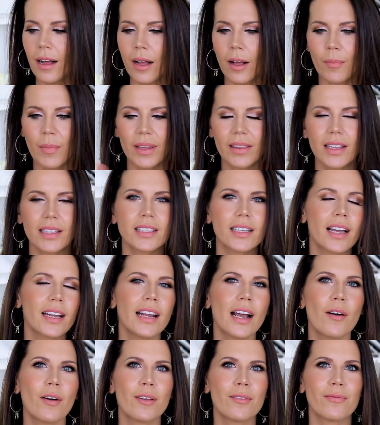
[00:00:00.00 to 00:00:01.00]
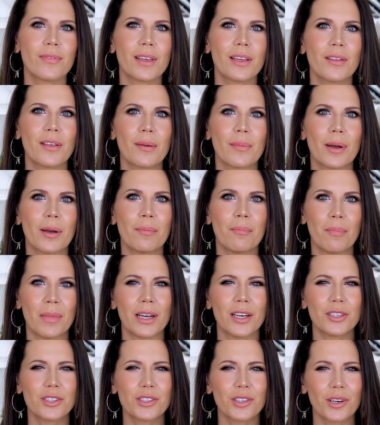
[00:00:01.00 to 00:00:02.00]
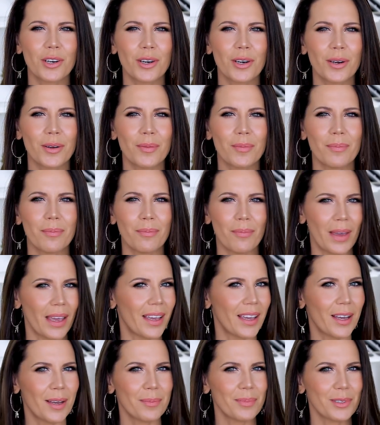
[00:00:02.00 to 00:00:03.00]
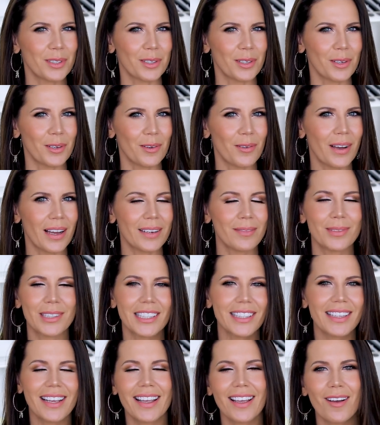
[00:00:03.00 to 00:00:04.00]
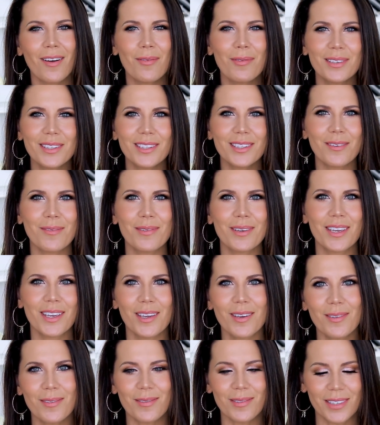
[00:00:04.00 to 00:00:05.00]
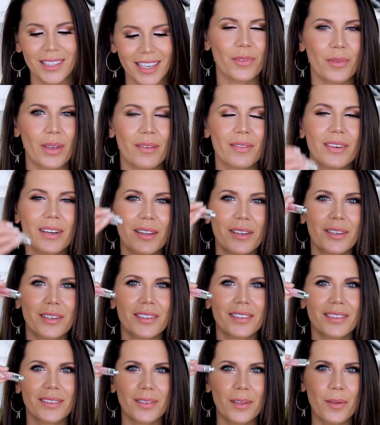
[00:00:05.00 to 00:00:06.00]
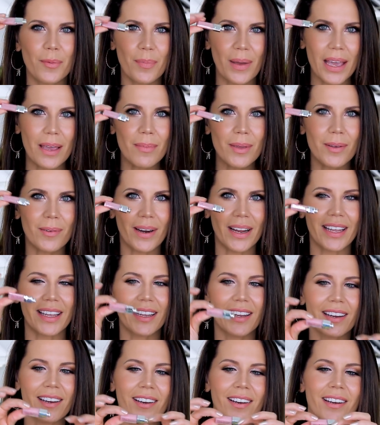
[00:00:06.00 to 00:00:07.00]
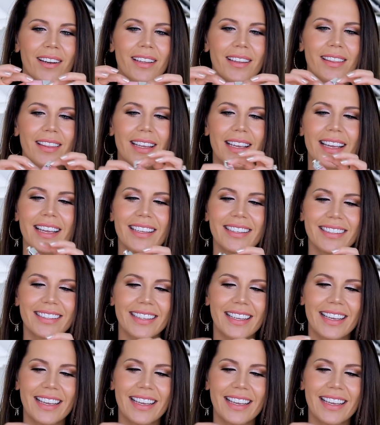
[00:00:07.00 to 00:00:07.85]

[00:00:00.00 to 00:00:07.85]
um, and that's kind of how I feel about miniature makeup too. I'm just like, oh, it's so cute. We have another little baby right here. This